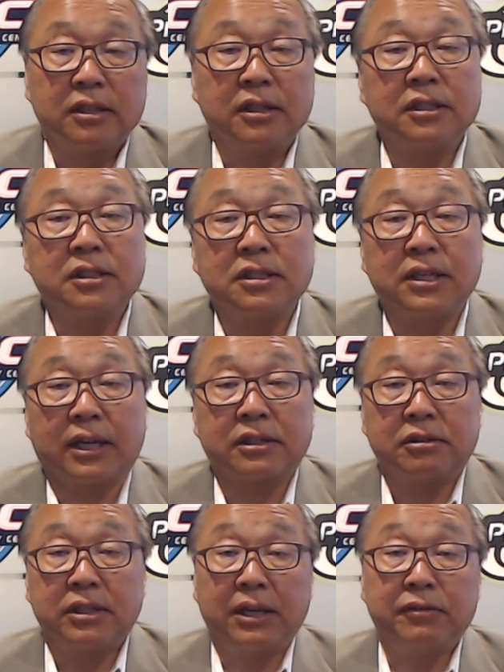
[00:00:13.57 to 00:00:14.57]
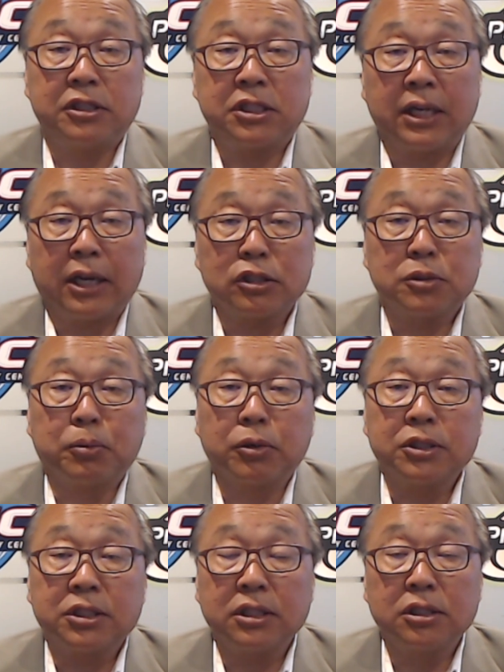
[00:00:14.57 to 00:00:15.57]
This is Dr. David Chow,
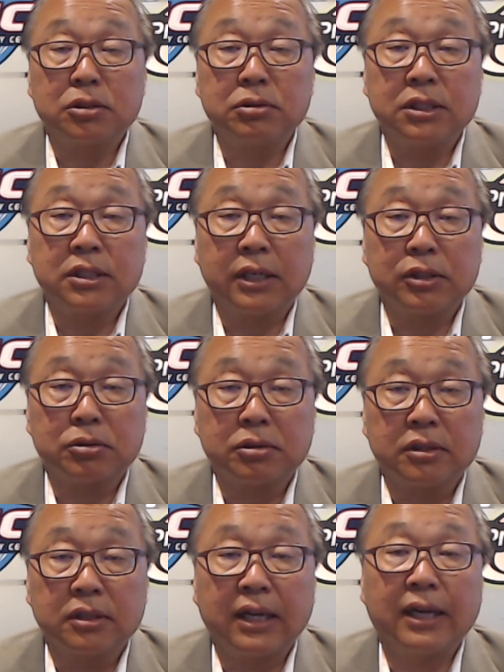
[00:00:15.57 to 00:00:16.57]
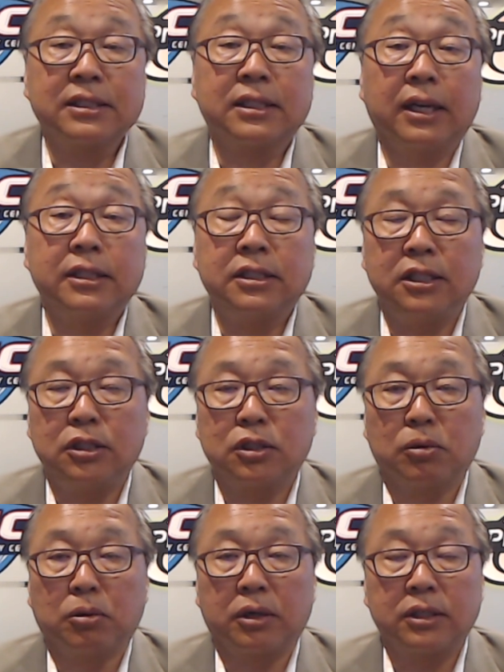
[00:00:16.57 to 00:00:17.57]
Sports Injury Central,
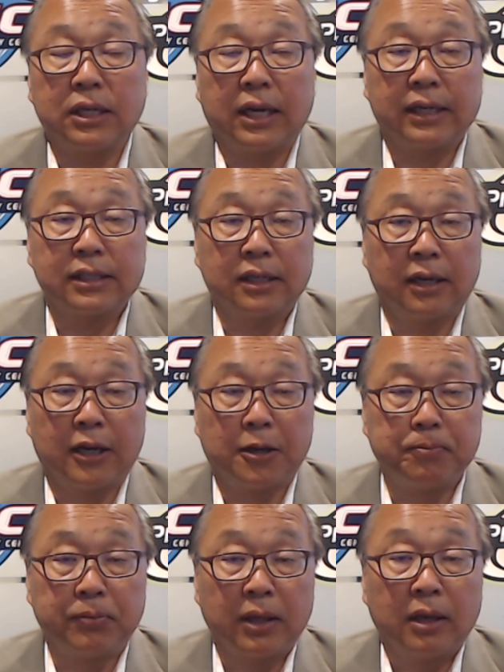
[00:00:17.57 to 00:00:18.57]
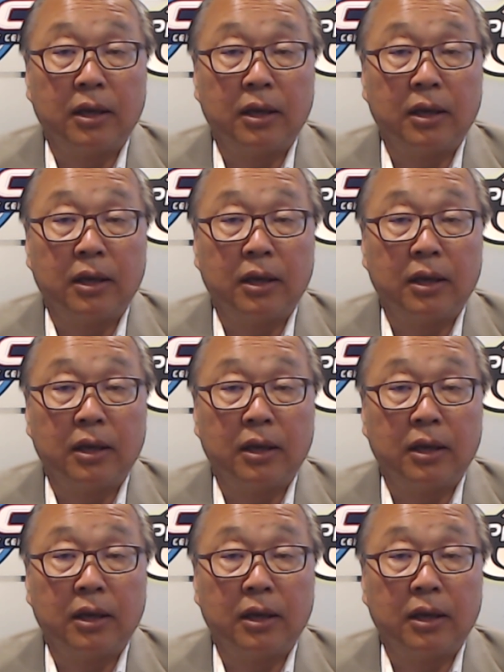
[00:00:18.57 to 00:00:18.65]
SICscore.com.